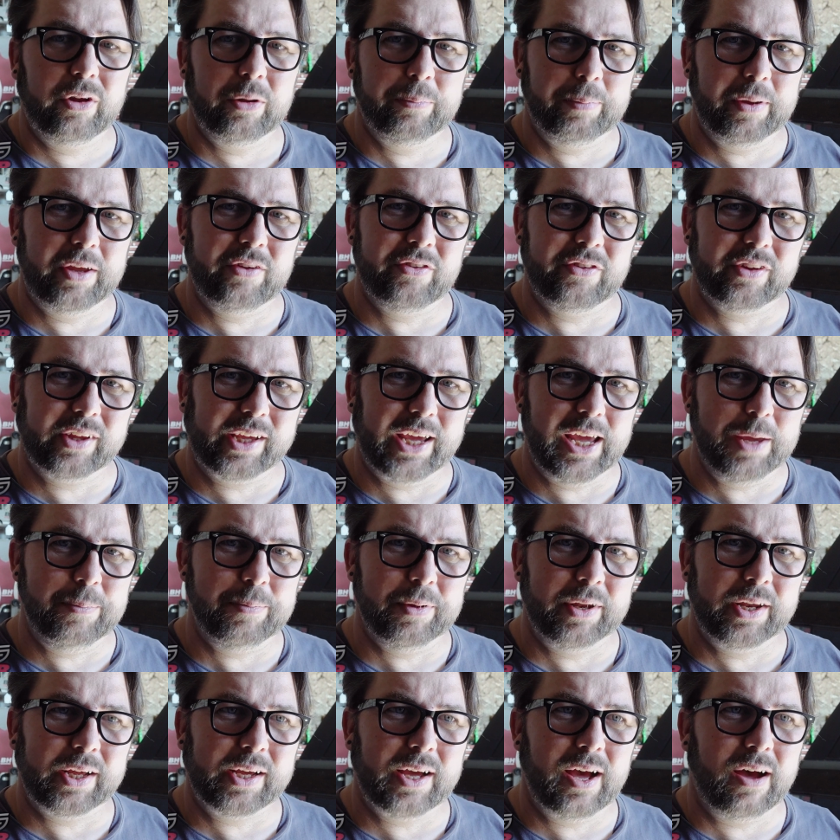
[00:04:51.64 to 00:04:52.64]
the best at
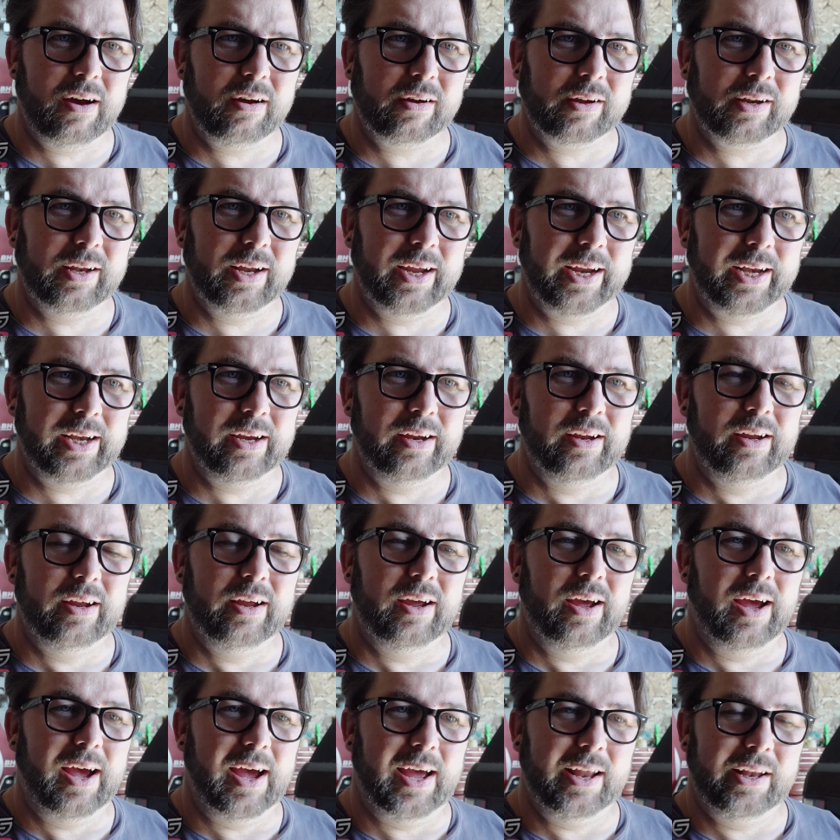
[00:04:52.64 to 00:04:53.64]
keeping the car clean,
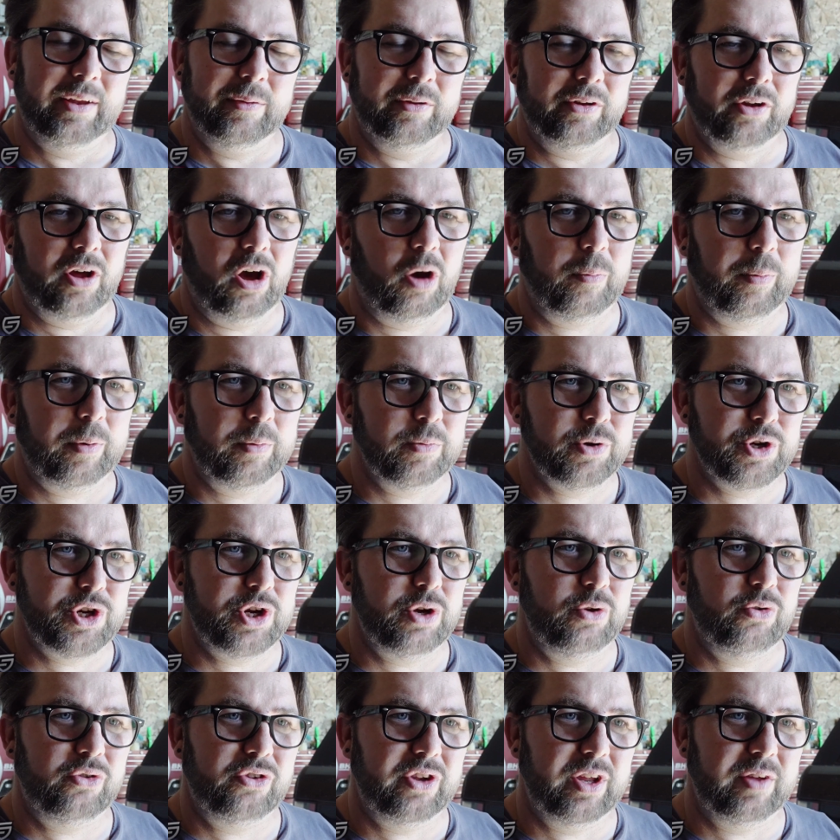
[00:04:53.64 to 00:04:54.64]
and the Hobbit was
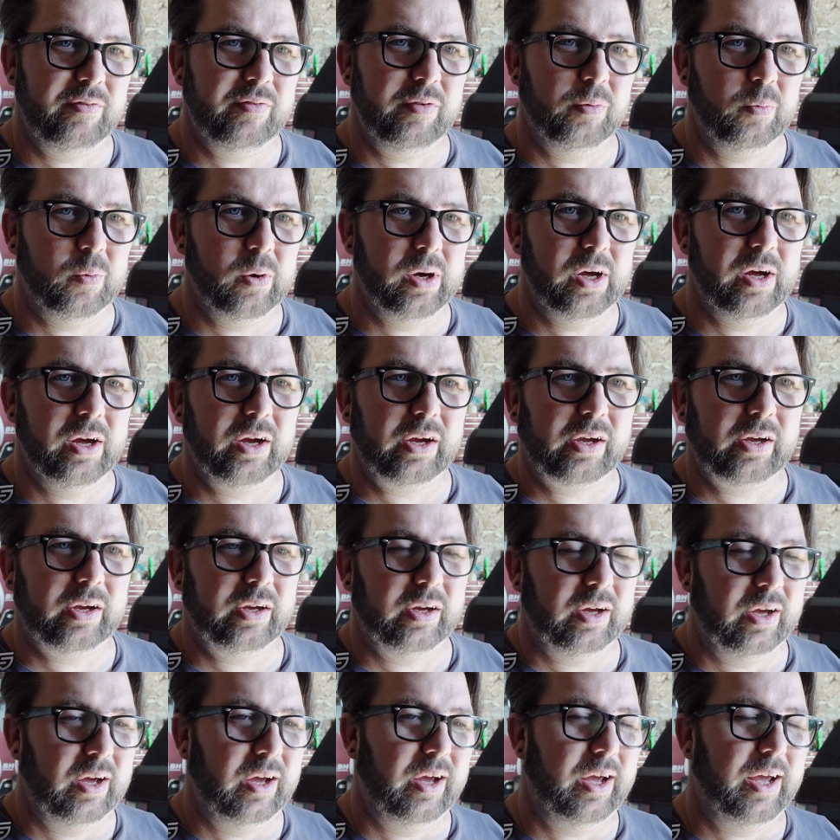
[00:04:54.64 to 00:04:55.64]
using it for work.
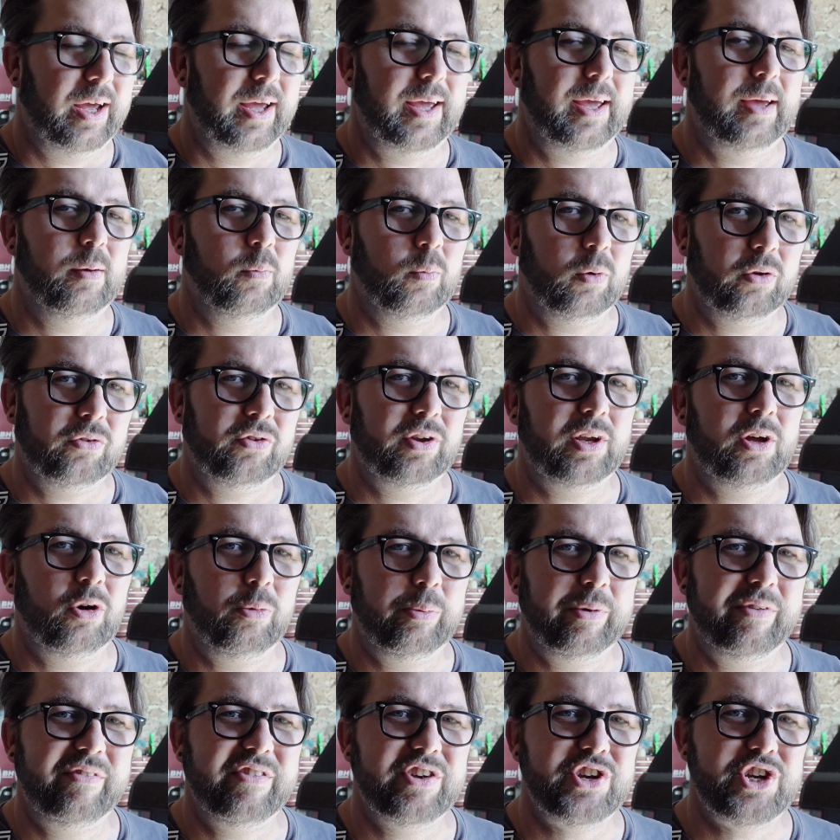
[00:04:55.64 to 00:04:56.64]
It was a little
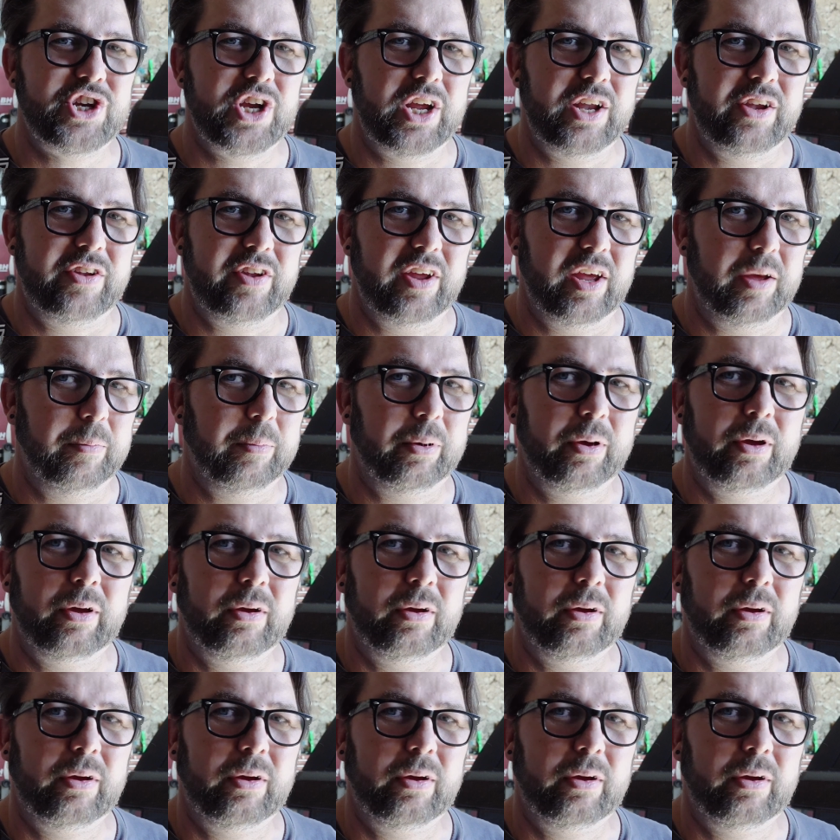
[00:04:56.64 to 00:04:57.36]
bit of a shit tip.